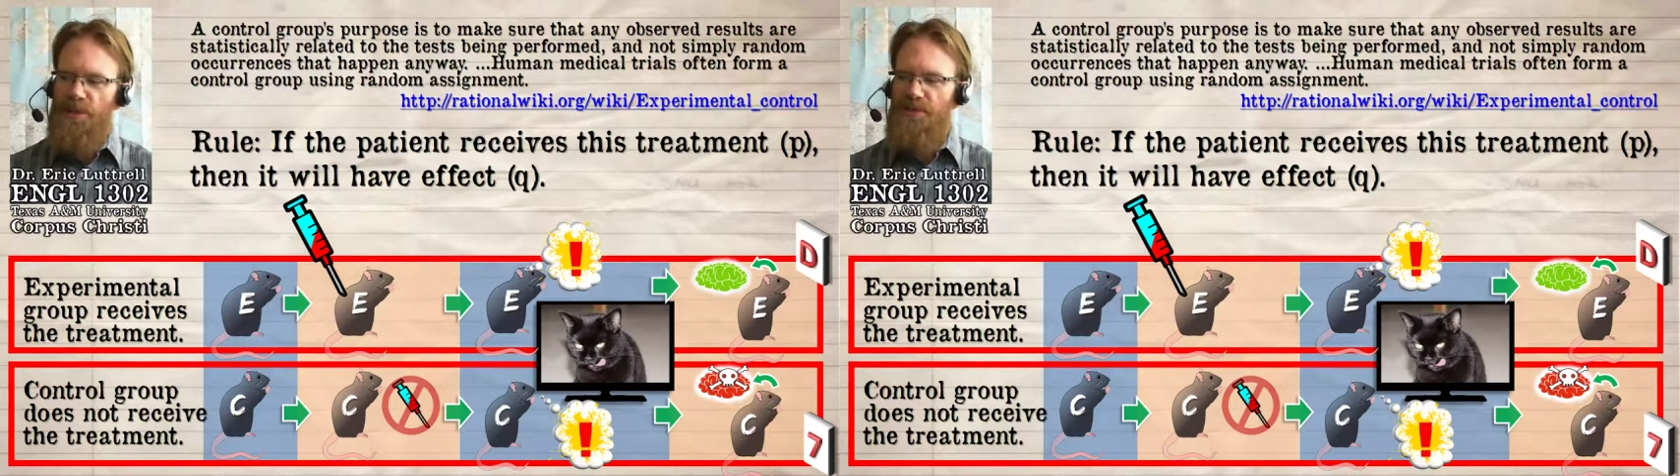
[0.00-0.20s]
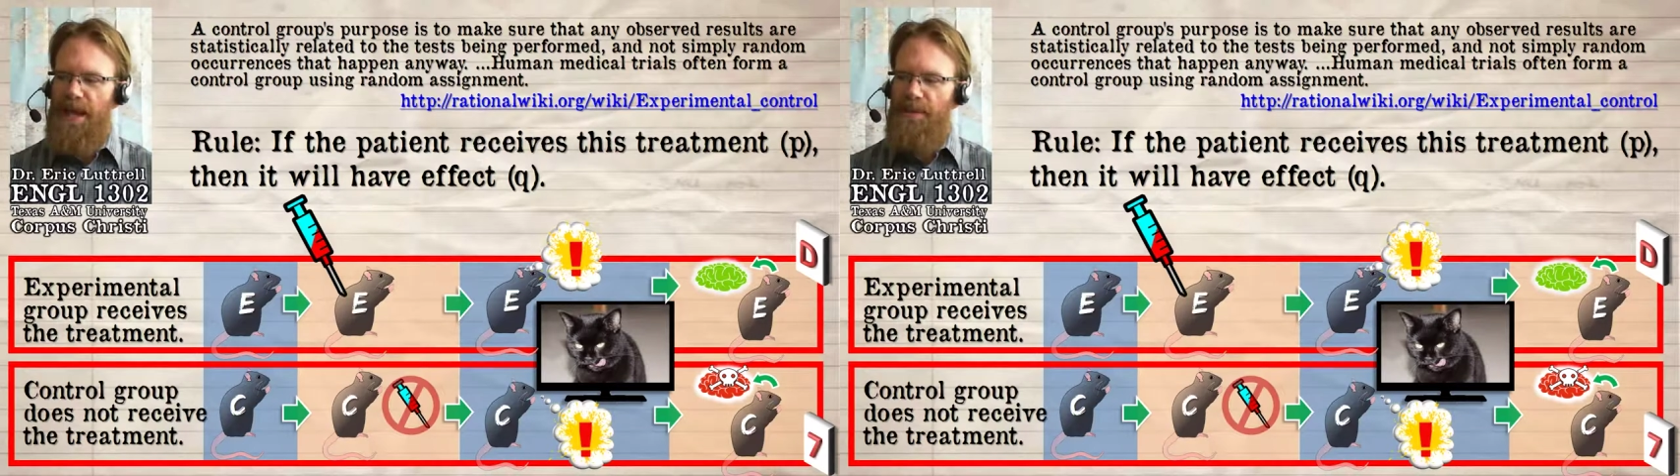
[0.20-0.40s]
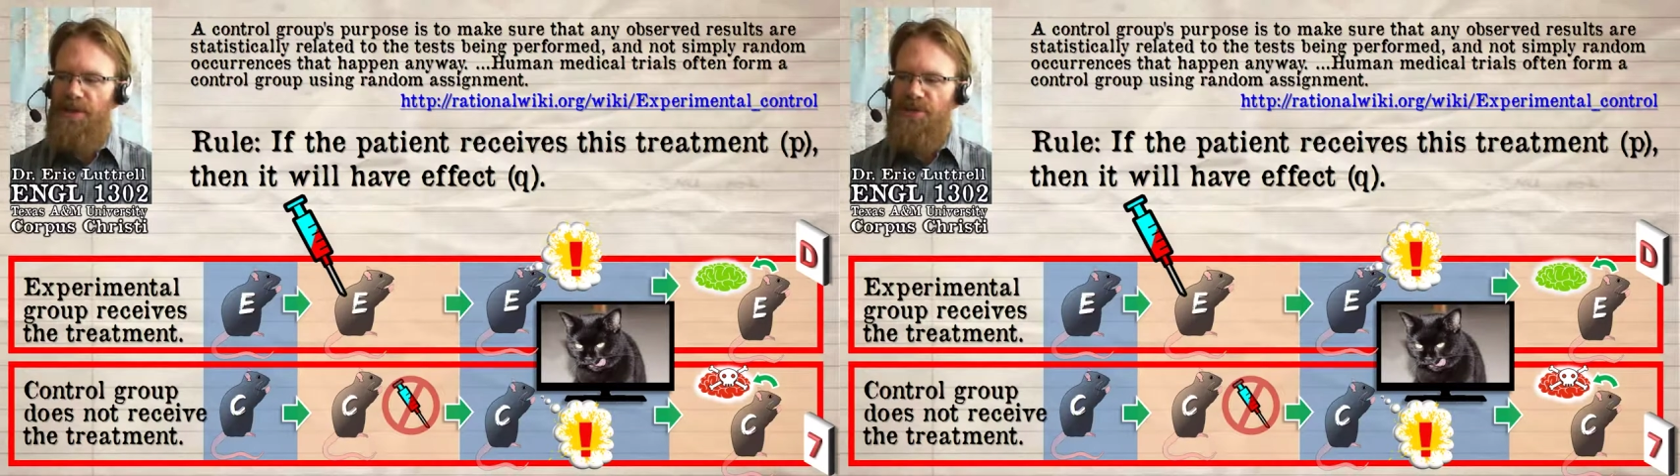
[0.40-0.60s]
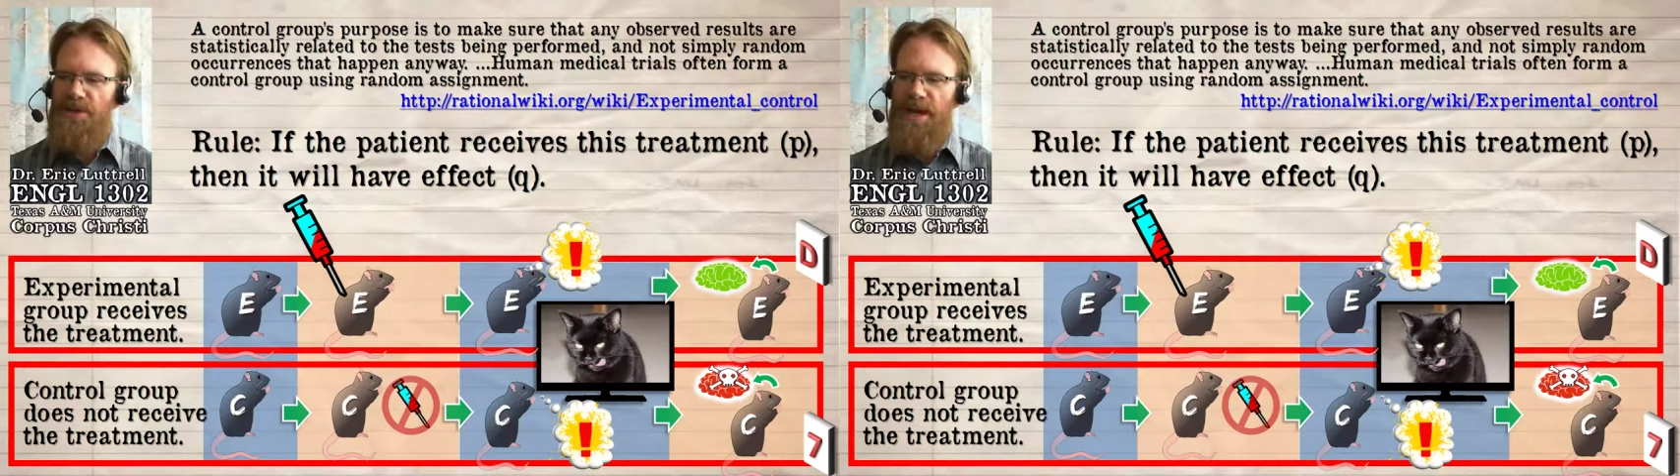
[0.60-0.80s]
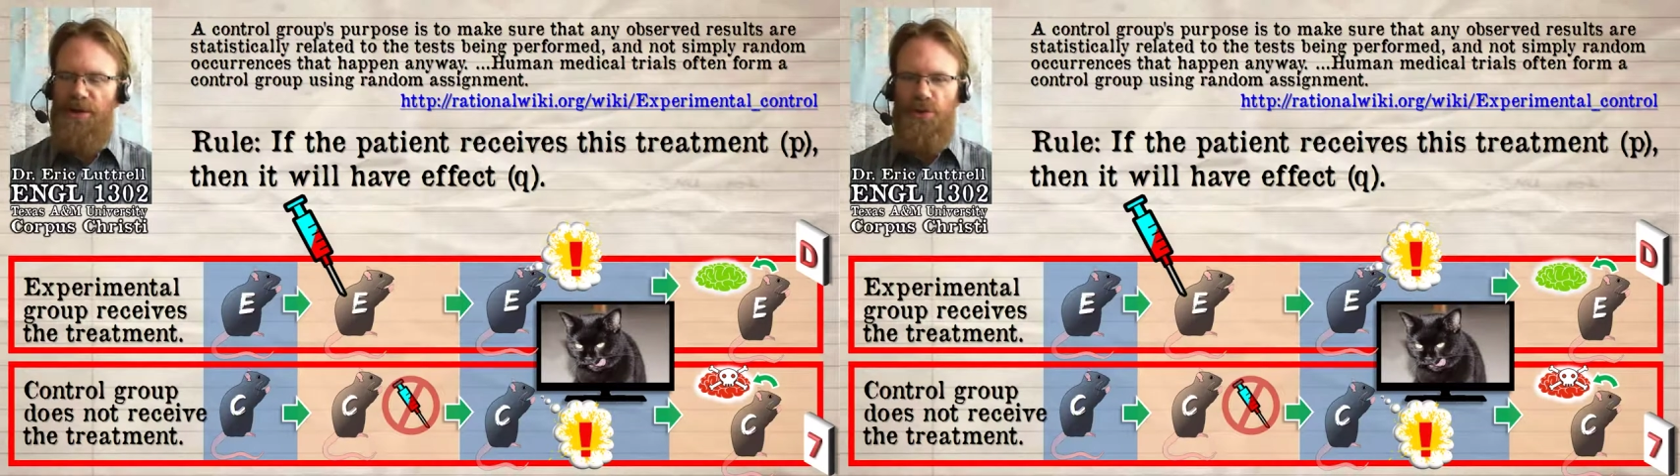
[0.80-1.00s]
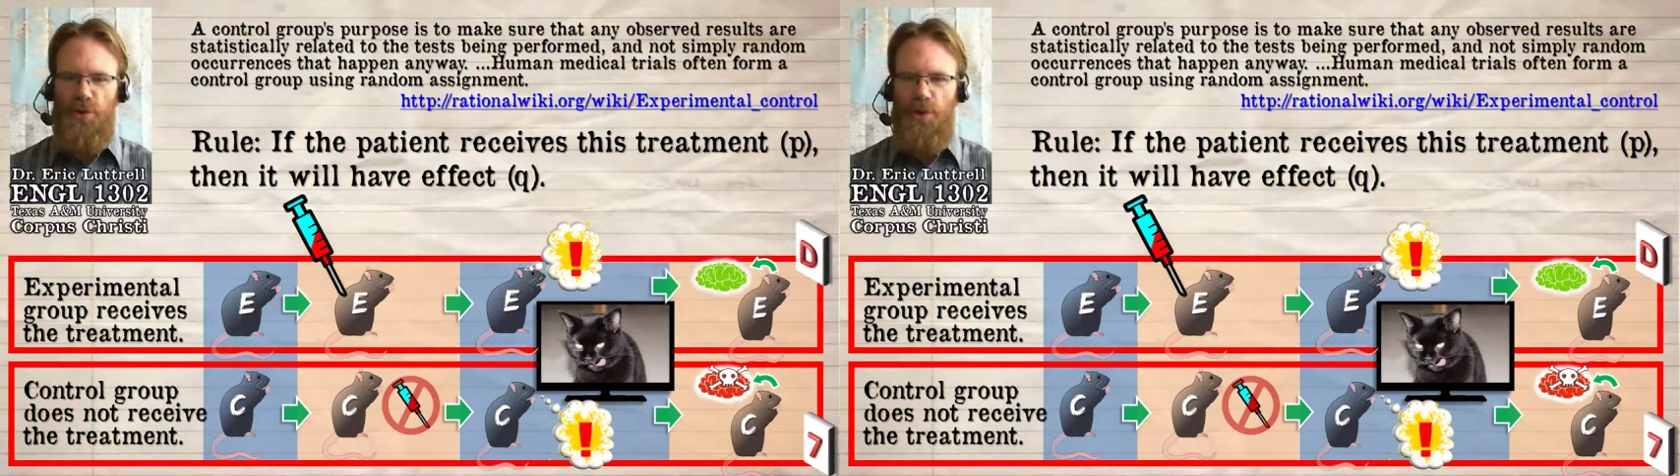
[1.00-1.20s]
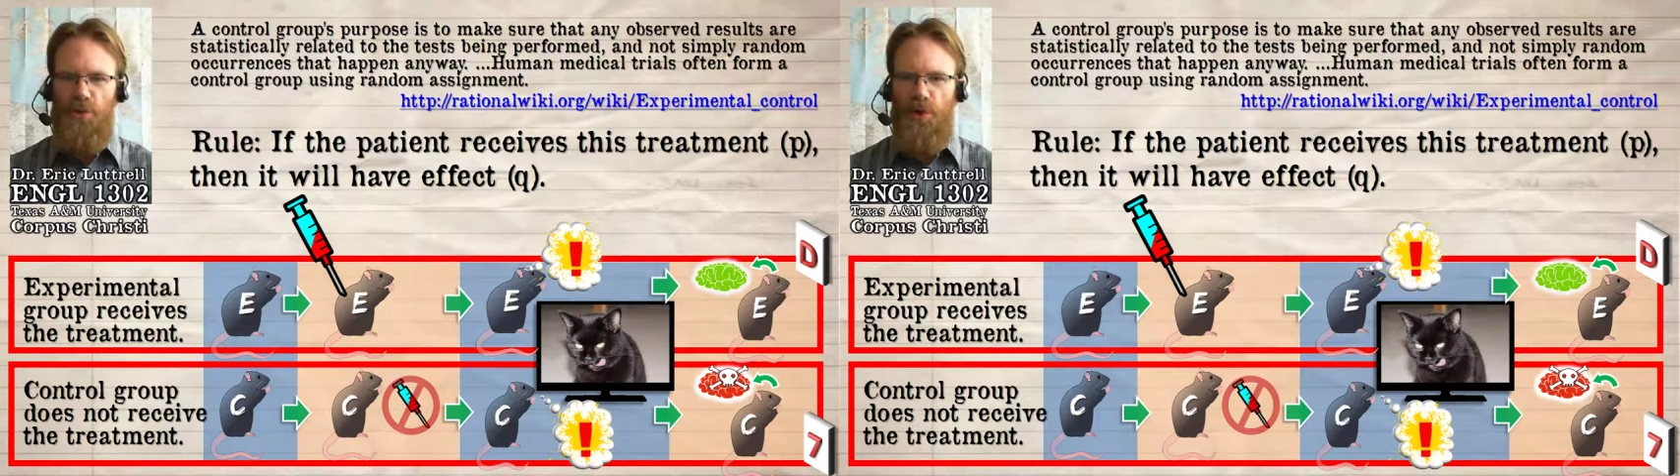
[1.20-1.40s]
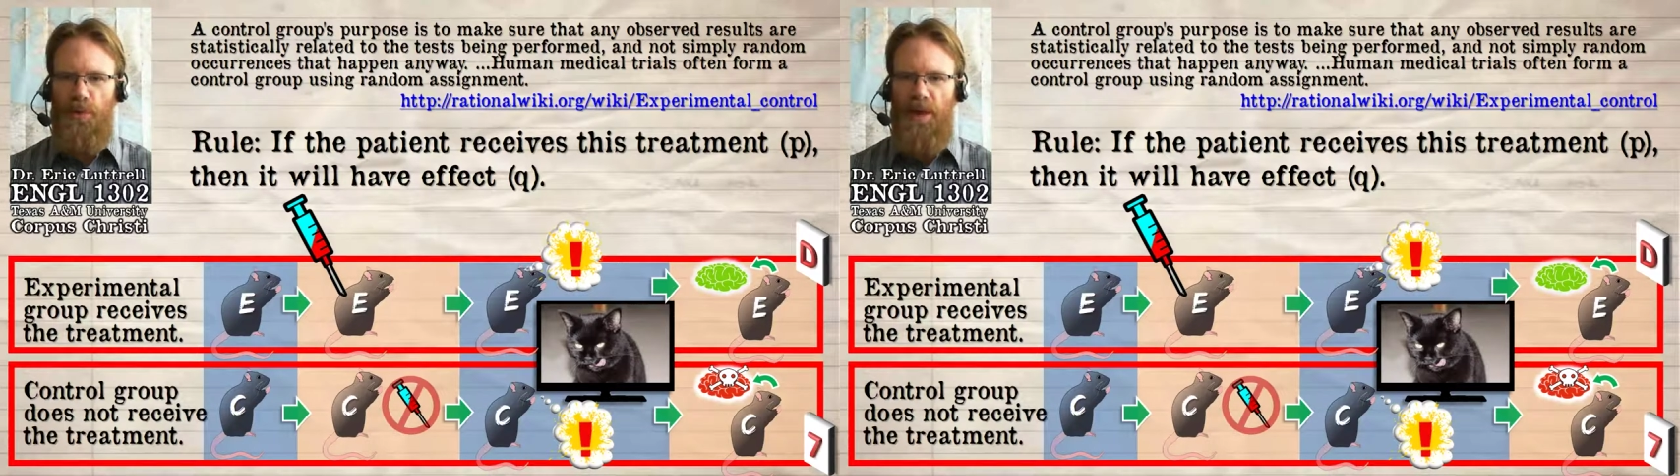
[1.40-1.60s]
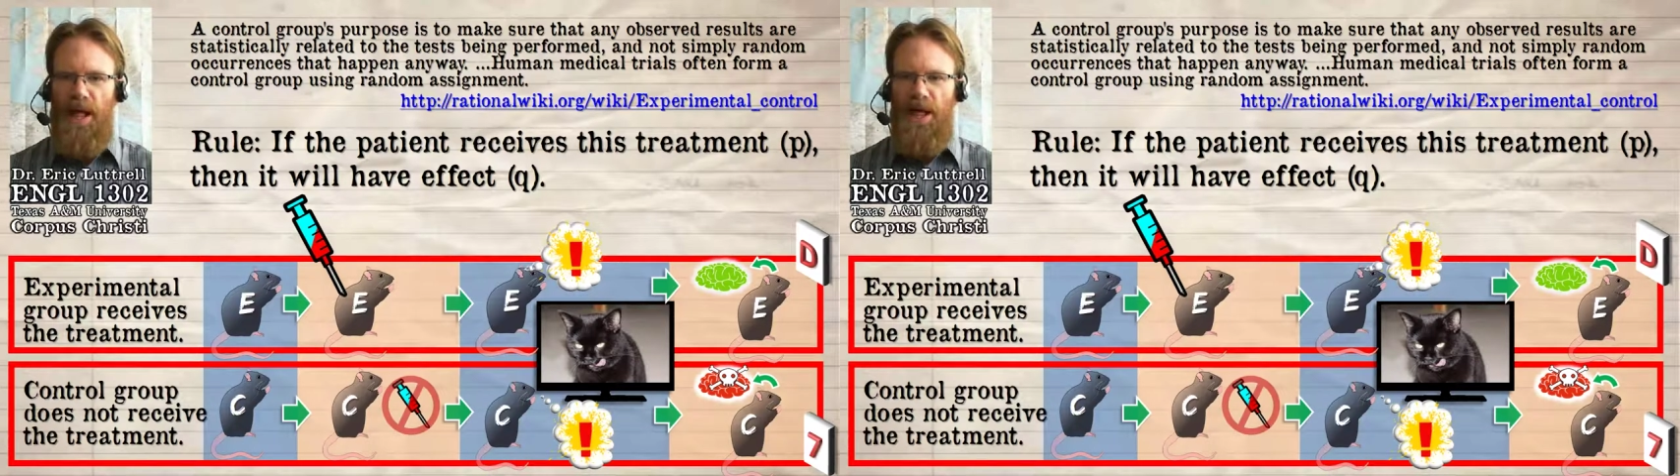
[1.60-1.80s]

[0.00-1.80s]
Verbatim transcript: no damage in that control group,